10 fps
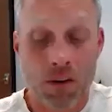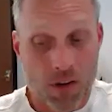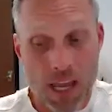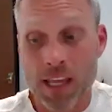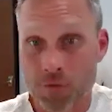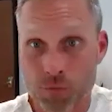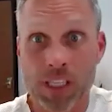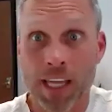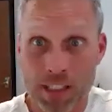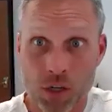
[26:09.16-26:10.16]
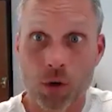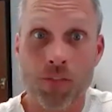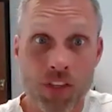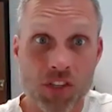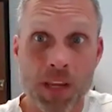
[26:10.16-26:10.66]
Okay, if we let go
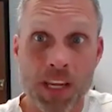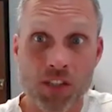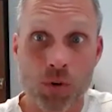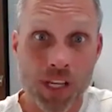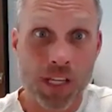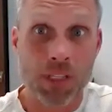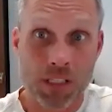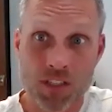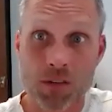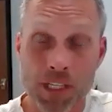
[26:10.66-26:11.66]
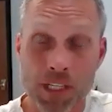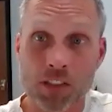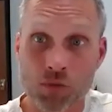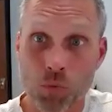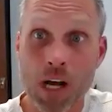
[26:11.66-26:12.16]
of the space we're in because somebody
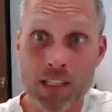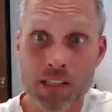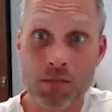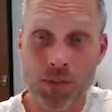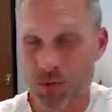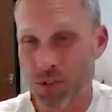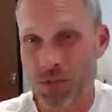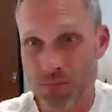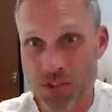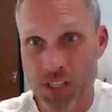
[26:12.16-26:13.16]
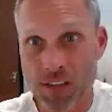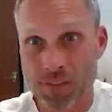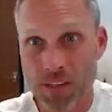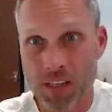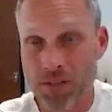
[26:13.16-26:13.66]
else wants it, which was
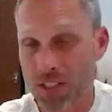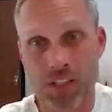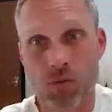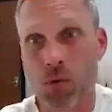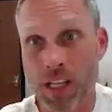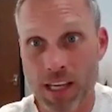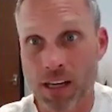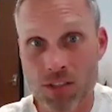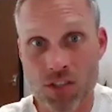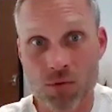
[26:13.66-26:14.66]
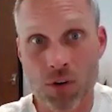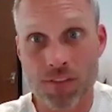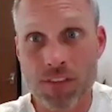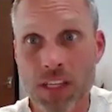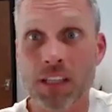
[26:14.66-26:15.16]
significant, it was like 20,000 square
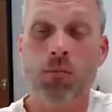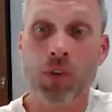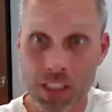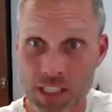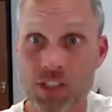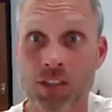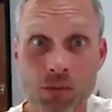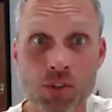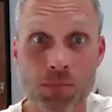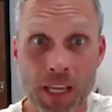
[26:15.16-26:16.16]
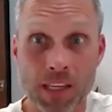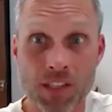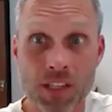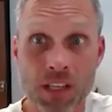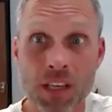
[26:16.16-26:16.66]
feet, and we lease a new
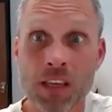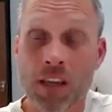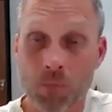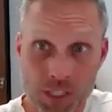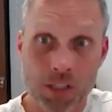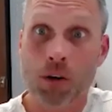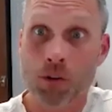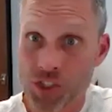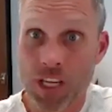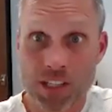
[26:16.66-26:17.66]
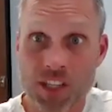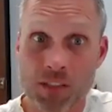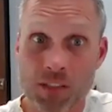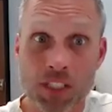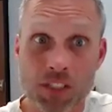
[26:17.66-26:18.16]
space and we negotiate
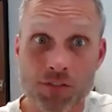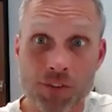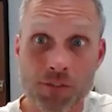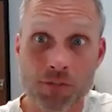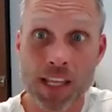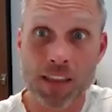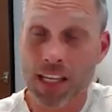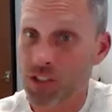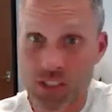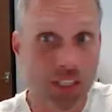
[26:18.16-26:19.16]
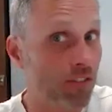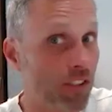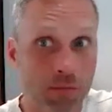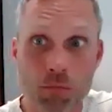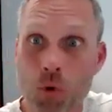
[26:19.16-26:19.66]
6 months of free rent, that just gives
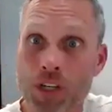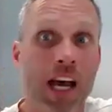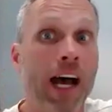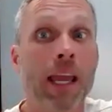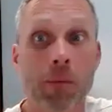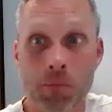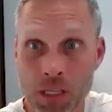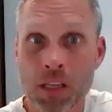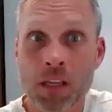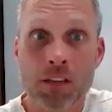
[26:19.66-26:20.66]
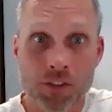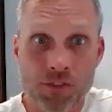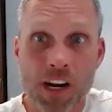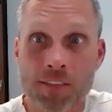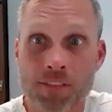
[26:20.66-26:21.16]
us more time to
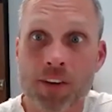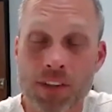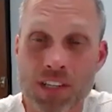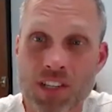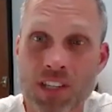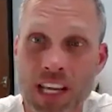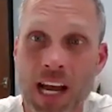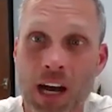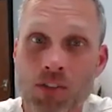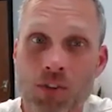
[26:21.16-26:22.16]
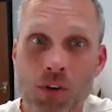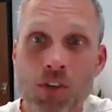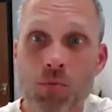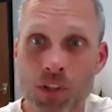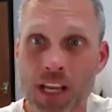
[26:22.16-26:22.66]
try to figure this thing out. So
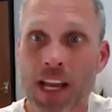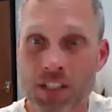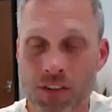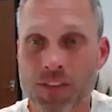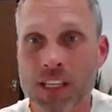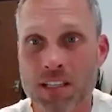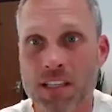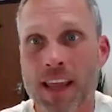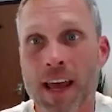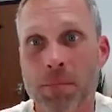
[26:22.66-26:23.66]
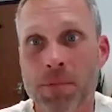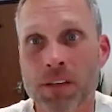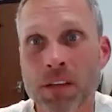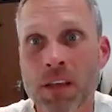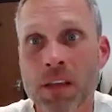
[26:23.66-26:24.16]
those were the kinds of things that
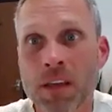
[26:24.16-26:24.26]
happened.